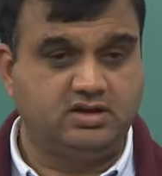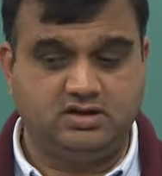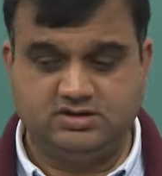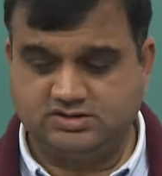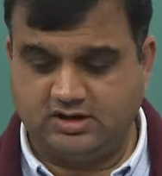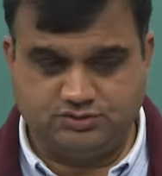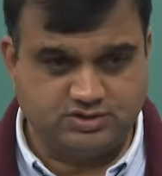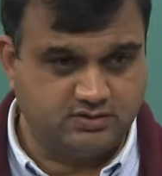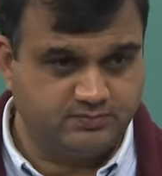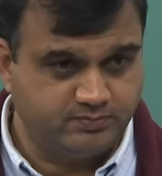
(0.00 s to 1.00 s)
the
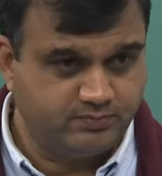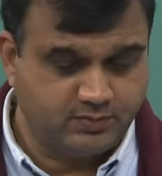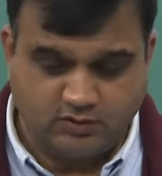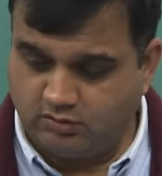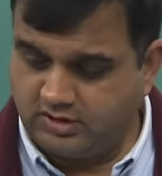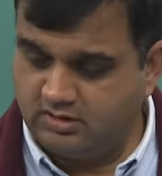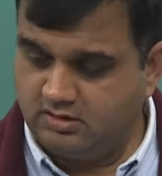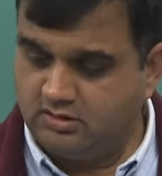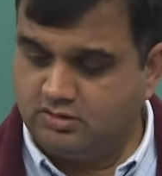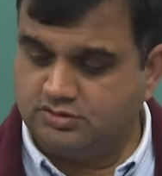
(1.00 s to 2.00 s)
solution. Okay.
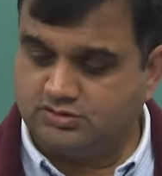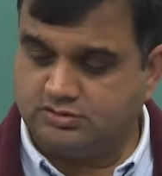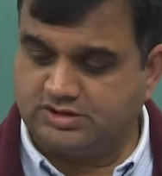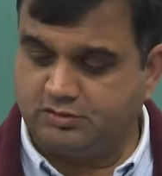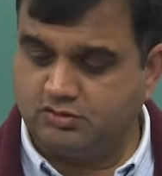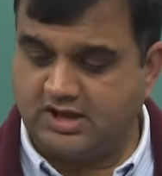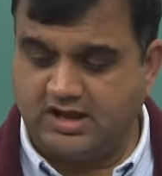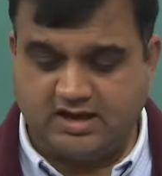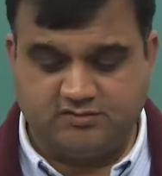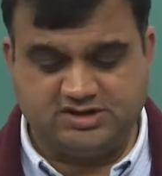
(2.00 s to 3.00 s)
So suppose
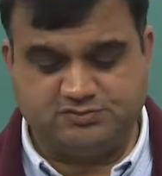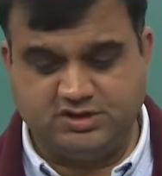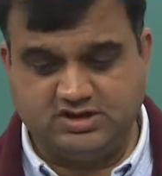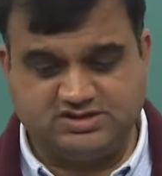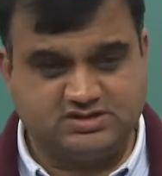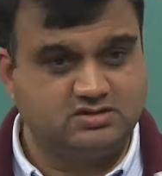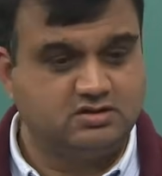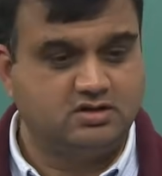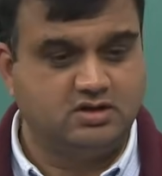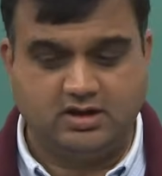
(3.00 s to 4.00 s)
I have this piece
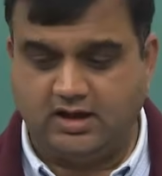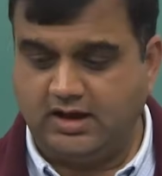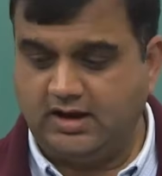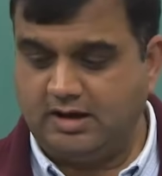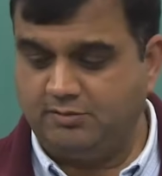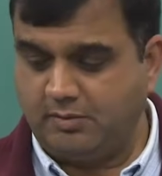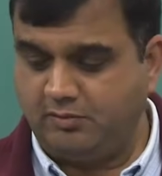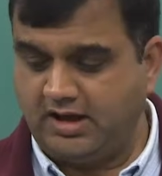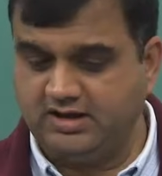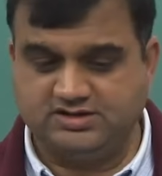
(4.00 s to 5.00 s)
and I am
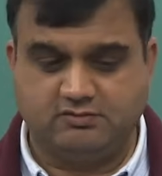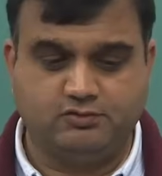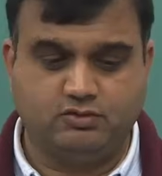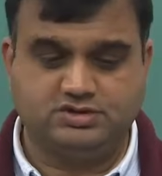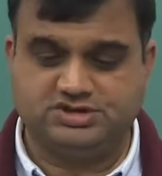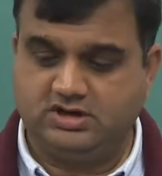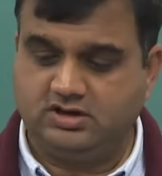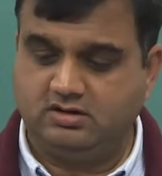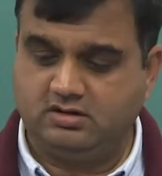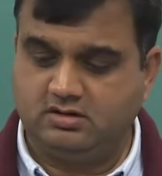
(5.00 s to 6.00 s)
applying some force here,